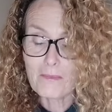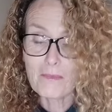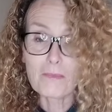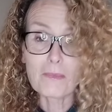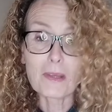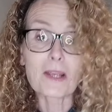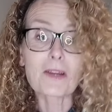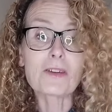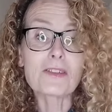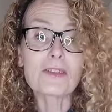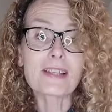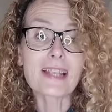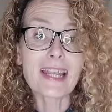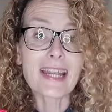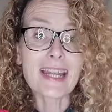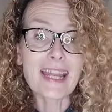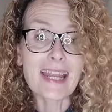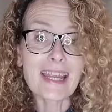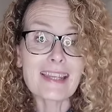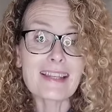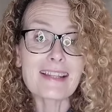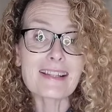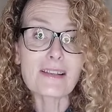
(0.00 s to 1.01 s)
because in
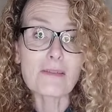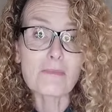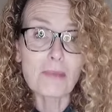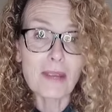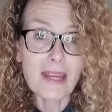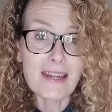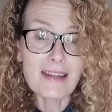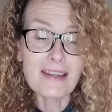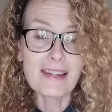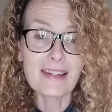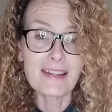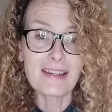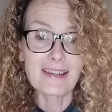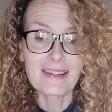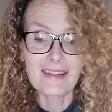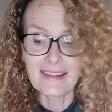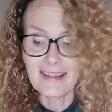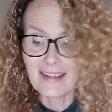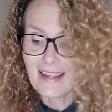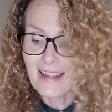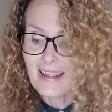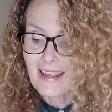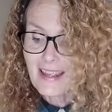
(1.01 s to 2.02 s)
his opinion,
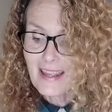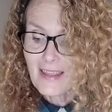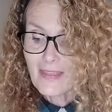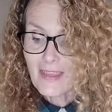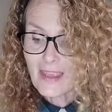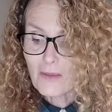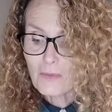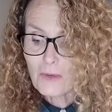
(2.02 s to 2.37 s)
they